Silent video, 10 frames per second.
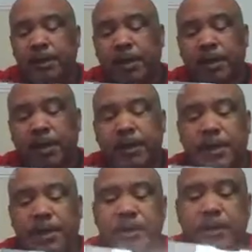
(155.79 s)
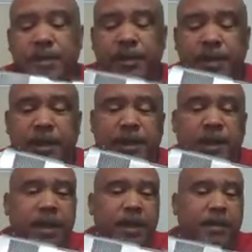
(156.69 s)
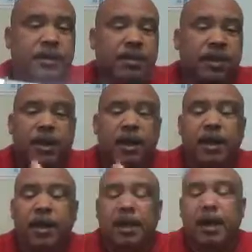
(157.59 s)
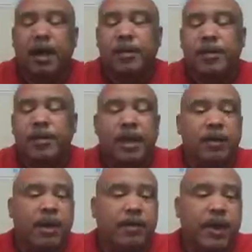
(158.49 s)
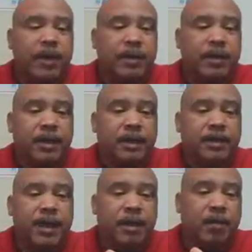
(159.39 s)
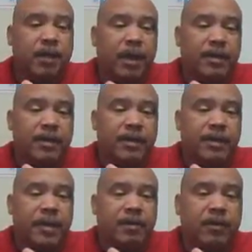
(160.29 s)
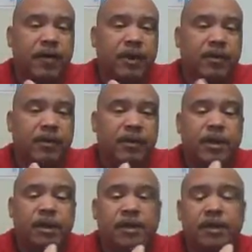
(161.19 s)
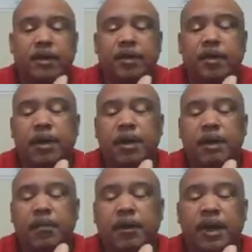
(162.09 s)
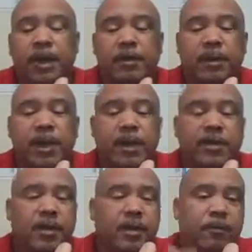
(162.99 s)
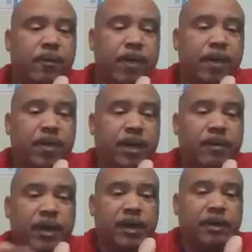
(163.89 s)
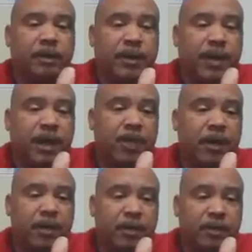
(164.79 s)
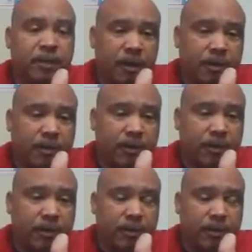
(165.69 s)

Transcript: of the other limitations, I use 8-round magazines. Standard magazine is 7 rounds, so with 8 in the magazine, 1 in the chamber, that gives me 9 rounds to start off with.